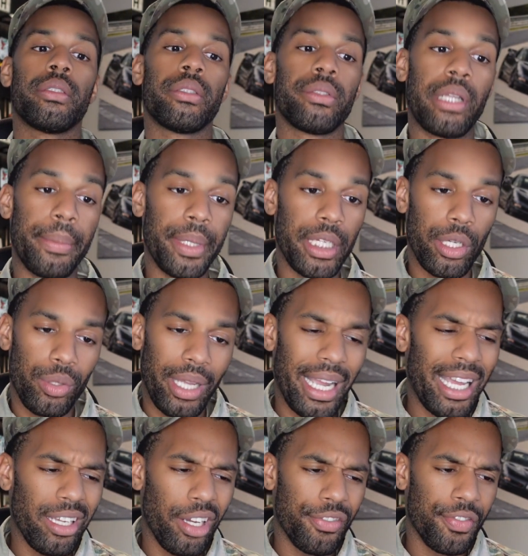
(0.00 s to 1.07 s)
like
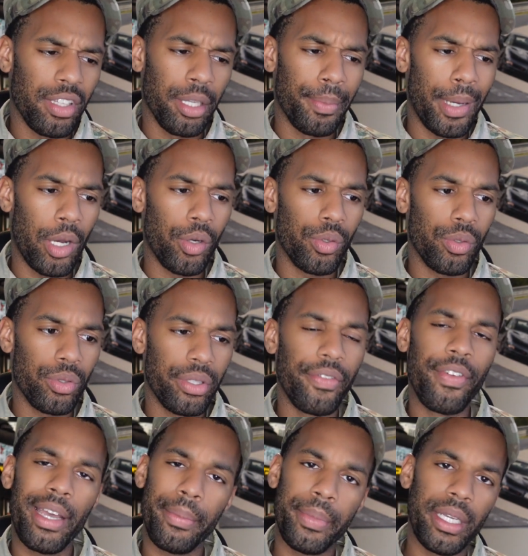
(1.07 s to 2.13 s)
how y'all feel about the
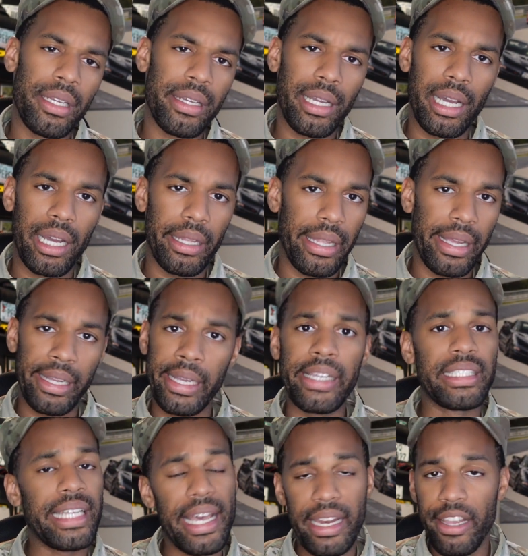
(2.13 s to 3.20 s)
Vette being gone. Like,
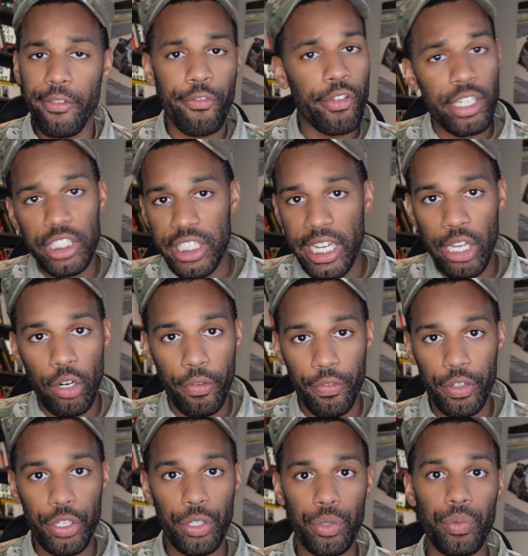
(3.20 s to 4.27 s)
is that it for the channel for
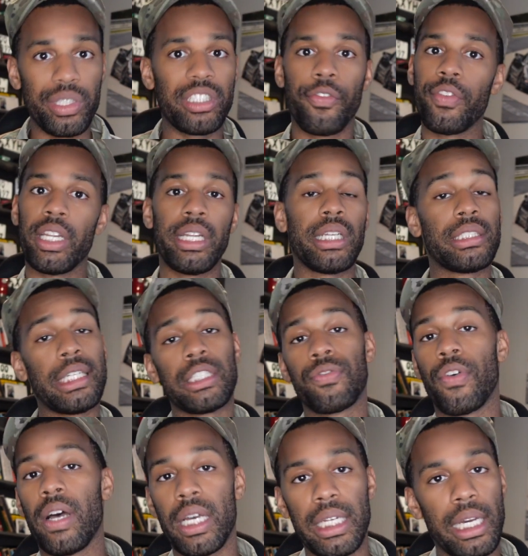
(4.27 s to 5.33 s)
you? Which if it is, that's
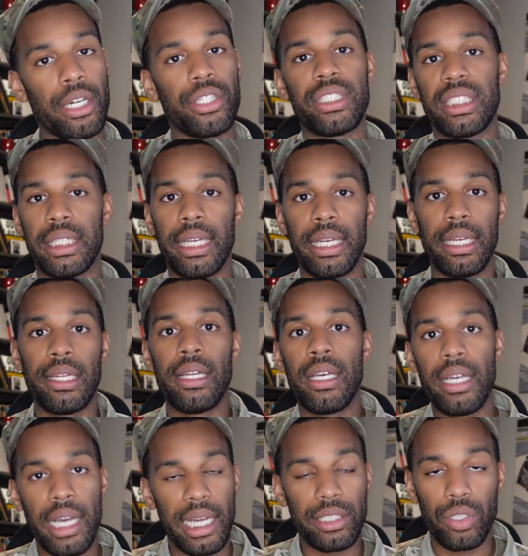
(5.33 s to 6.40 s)
fine, I understand.
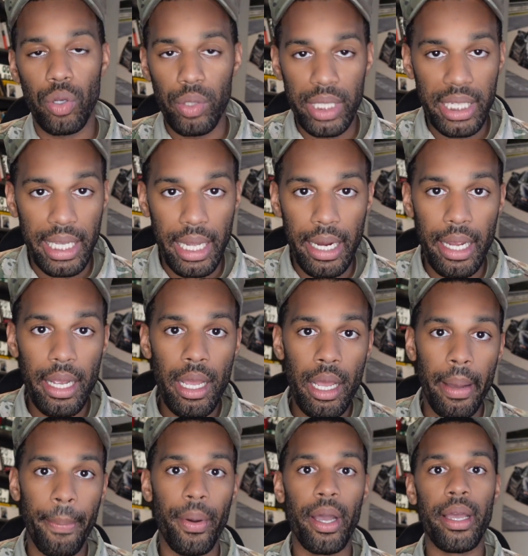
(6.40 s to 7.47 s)
I totally get it.
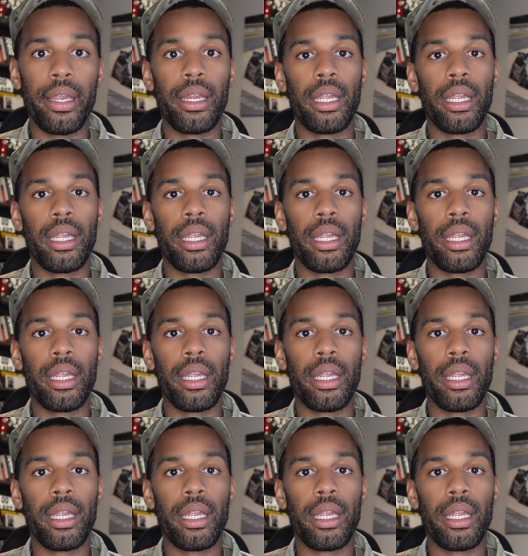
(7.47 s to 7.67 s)
But